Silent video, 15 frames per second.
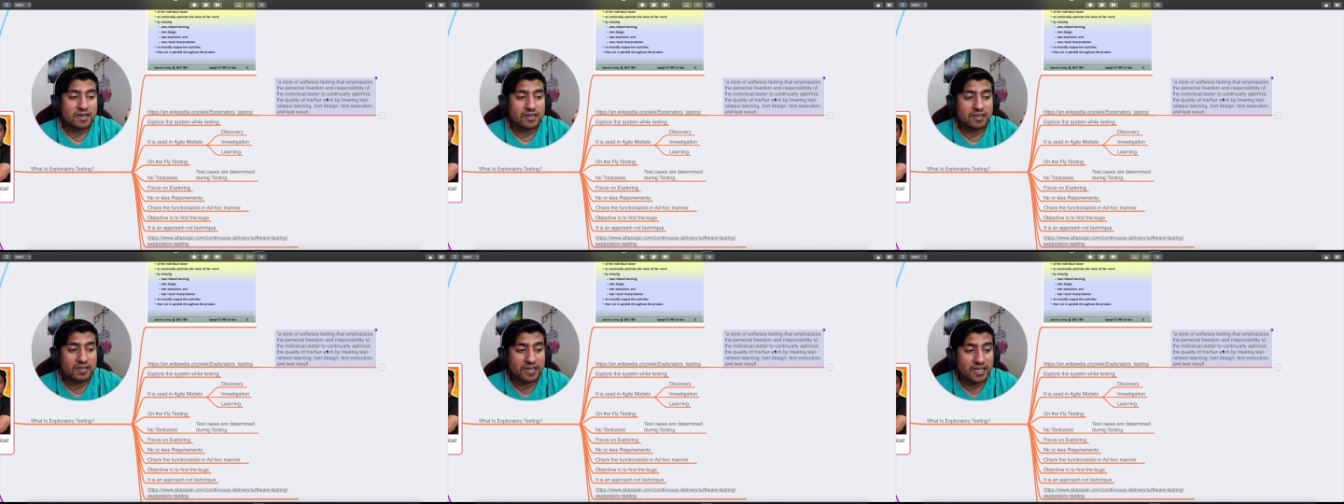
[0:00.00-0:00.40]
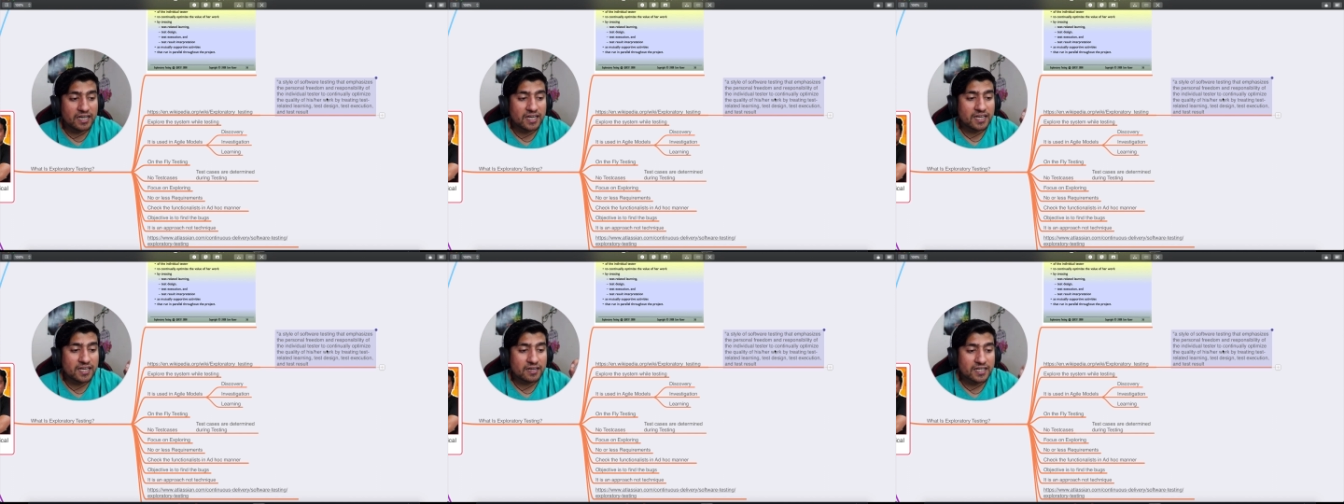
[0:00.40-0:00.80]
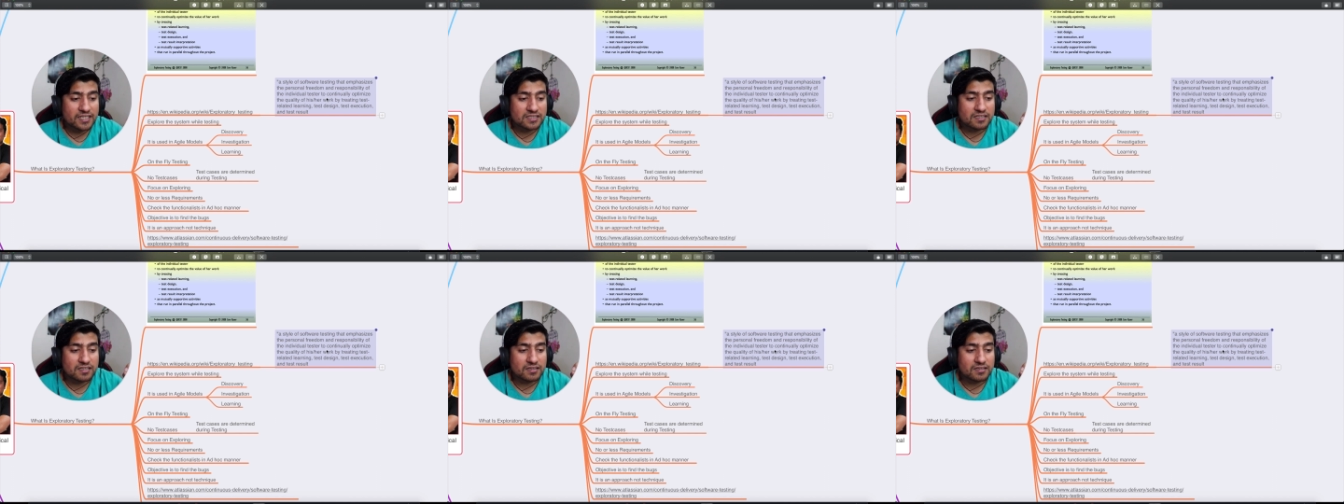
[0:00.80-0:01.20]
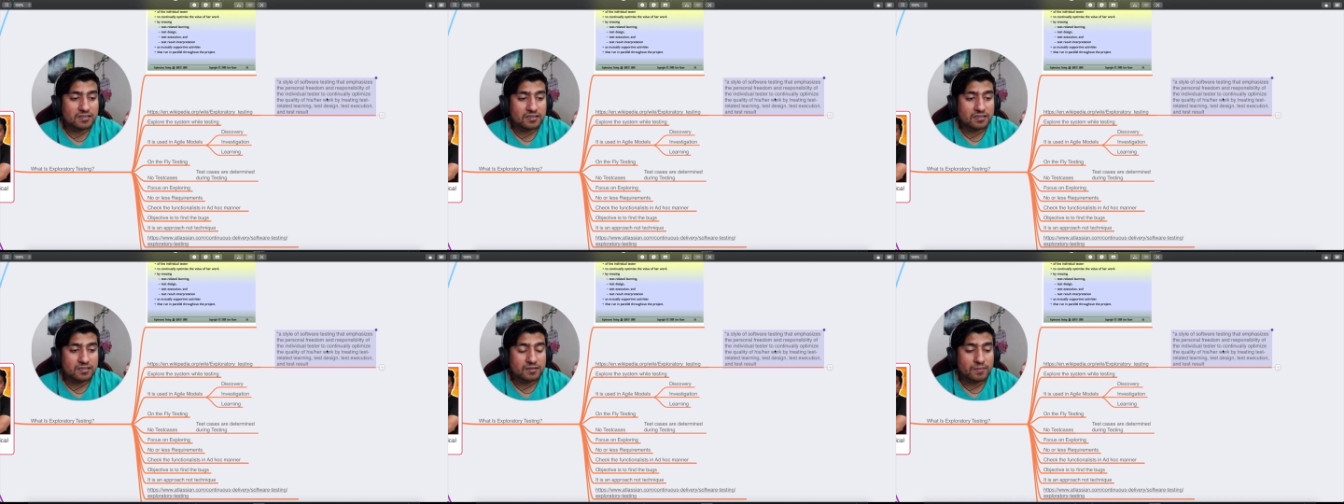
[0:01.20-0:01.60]
treating test
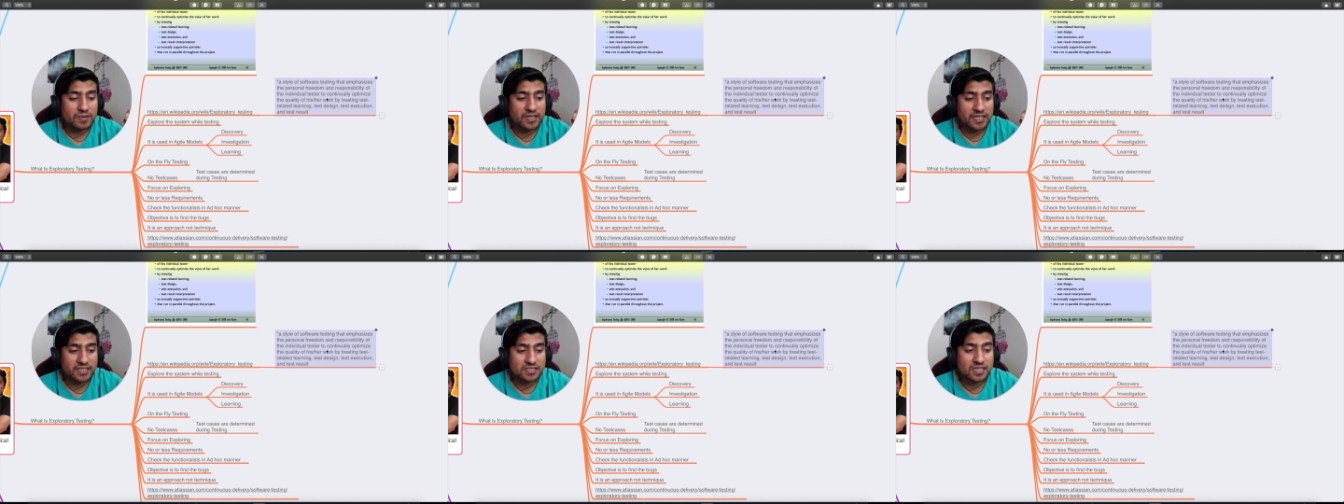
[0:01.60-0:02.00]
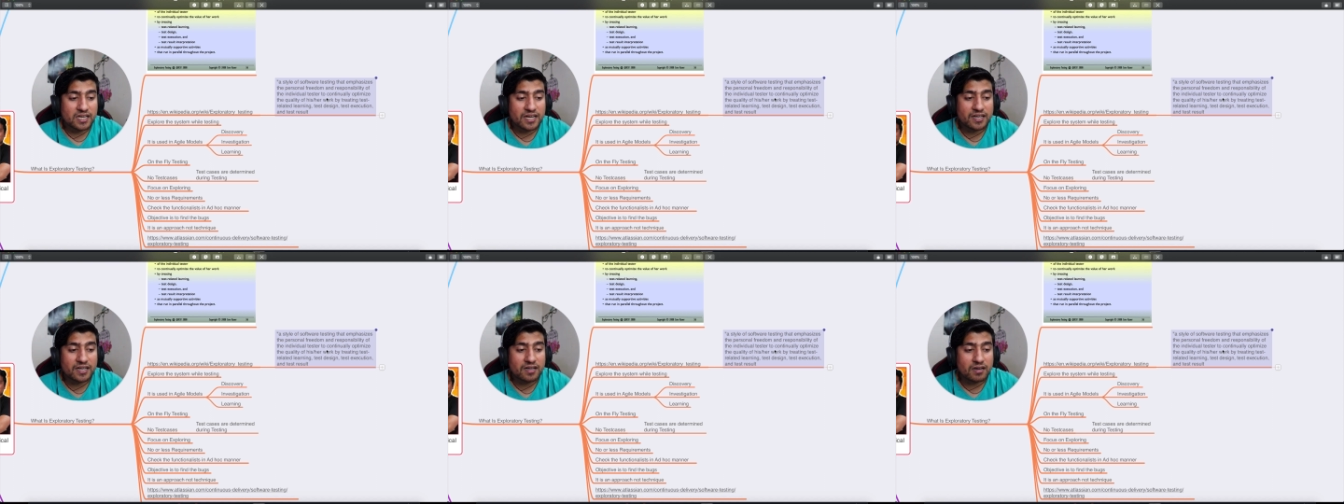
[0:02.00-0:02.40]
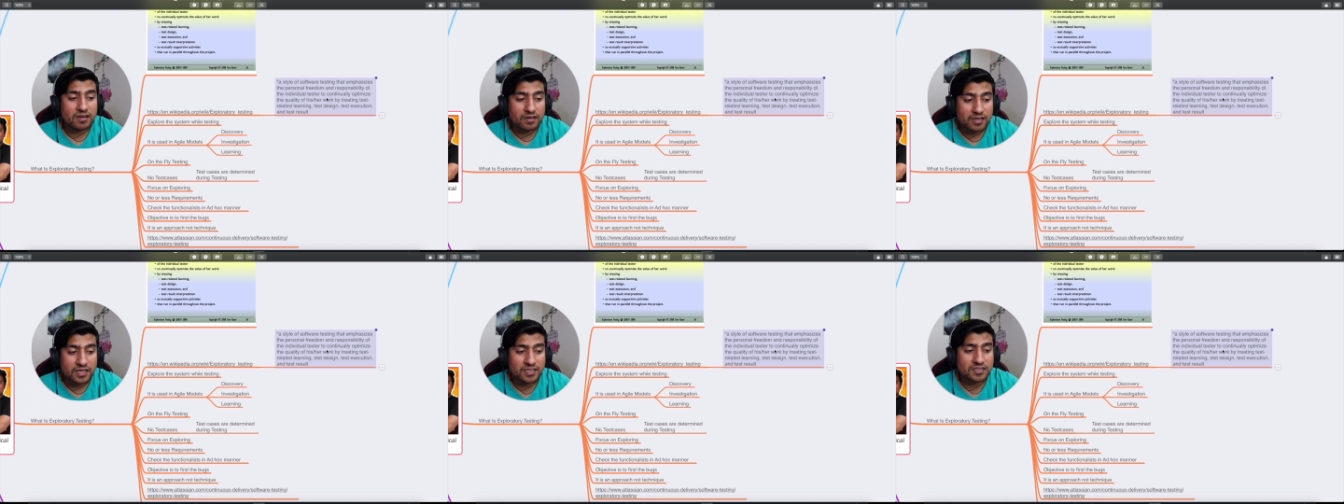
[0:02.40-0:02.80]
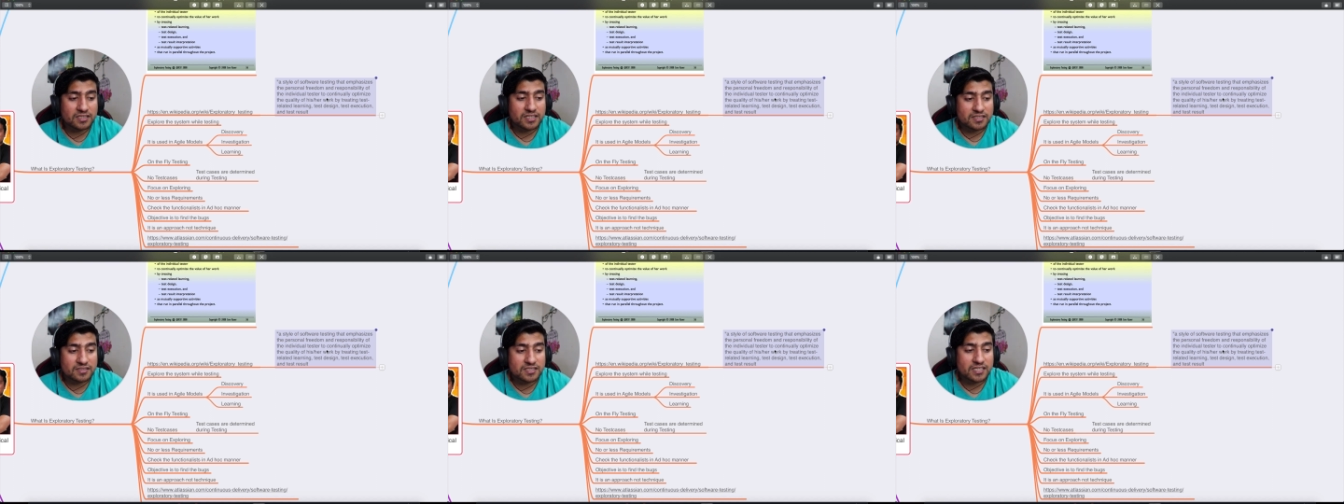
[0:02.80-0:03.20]
uh, test related learnings,
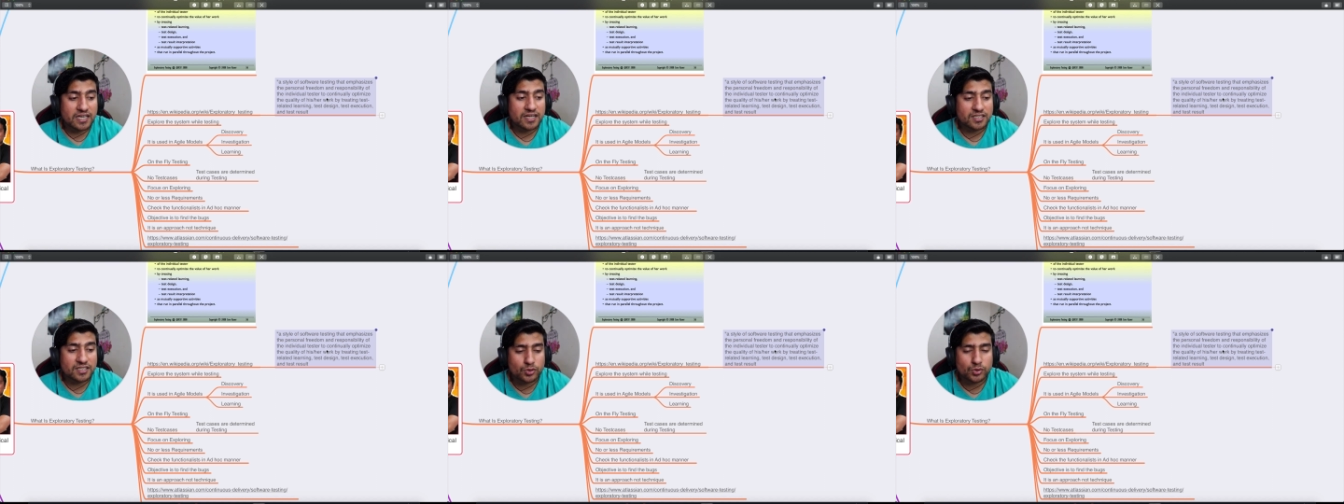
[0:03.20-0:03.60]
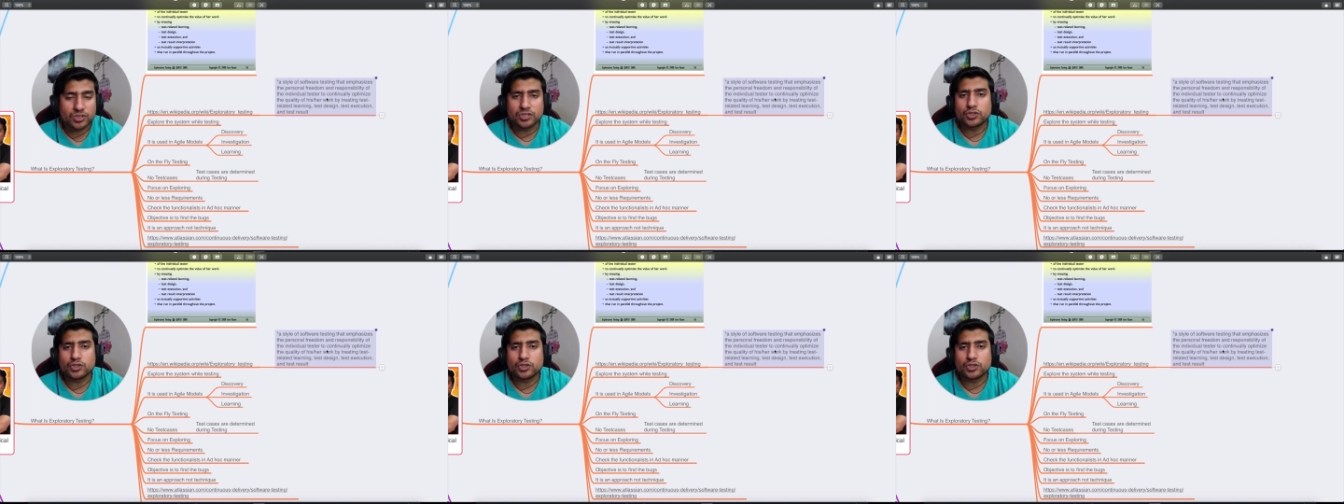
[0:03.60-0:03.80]
test design, execution.